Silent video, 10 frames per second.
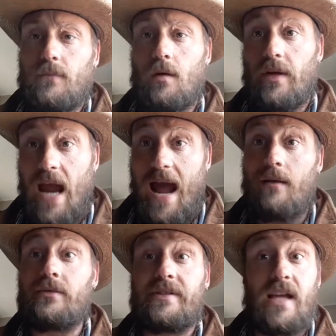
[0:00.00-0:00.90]
on the
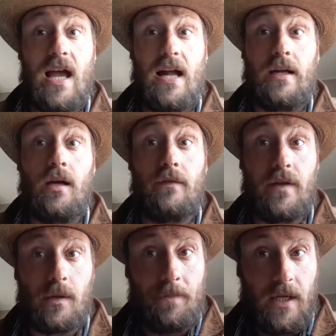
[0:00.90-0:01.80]
outside of
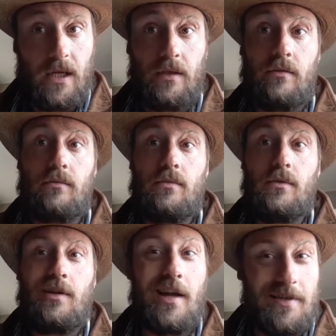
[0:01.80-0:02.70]
their pen.
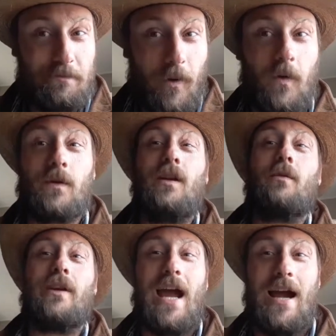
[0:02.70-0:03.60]
That's important,
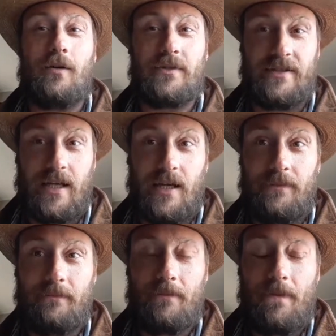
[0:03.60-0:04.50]
on the outside.
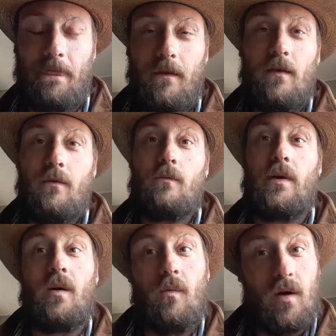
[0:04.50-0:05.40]

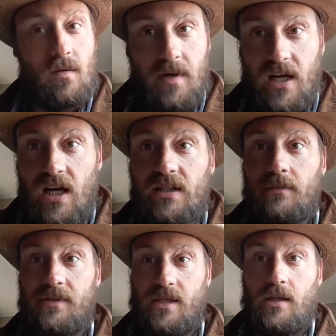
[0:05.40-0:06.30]
We don't want them to cut
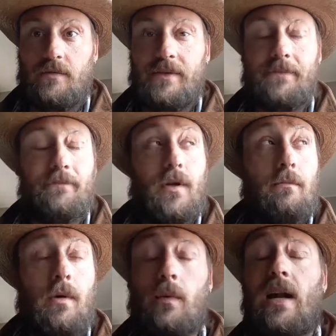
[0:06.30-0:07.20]
themselves.
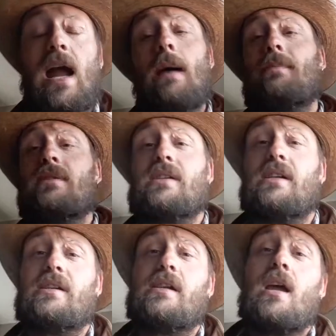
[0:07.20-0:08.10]
But what happens
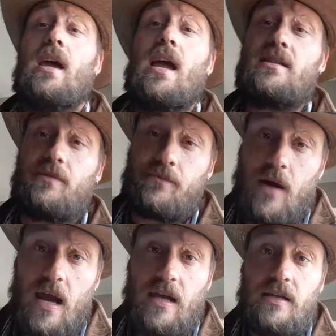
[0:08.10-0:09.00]
is, as it
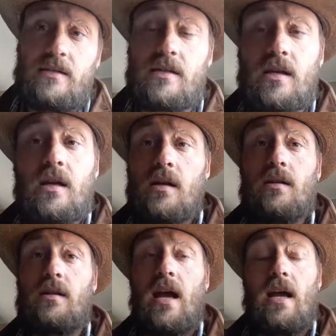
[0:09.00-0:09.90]
rains,
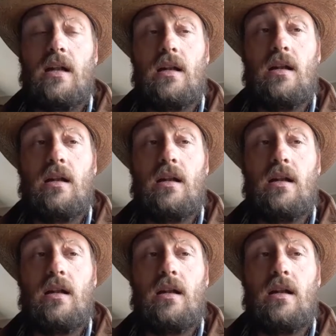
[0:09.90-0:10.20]
that